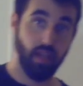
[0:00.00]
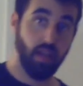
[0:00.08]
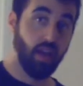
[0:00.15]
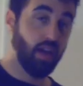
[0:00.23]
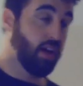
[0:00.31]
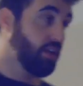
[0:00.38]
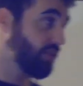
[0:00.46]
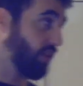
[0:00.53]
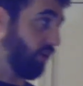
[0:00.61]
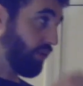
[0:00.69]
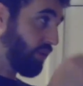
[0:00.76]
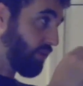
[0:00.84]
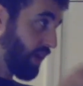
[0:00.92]
So
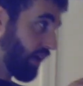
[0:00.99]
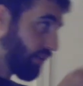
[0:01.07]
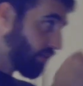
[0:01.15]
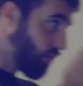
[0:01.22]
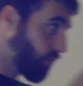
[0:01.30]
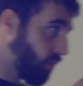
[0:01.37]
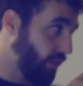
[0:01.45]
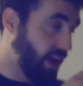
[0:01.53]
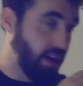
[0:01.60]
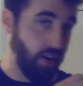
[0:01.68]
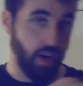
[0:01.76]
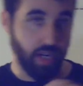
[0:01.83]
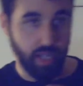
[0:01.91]
now you throw that
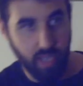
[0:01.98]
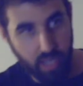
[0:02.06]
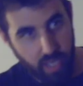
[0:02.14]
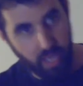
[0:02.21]
hook, and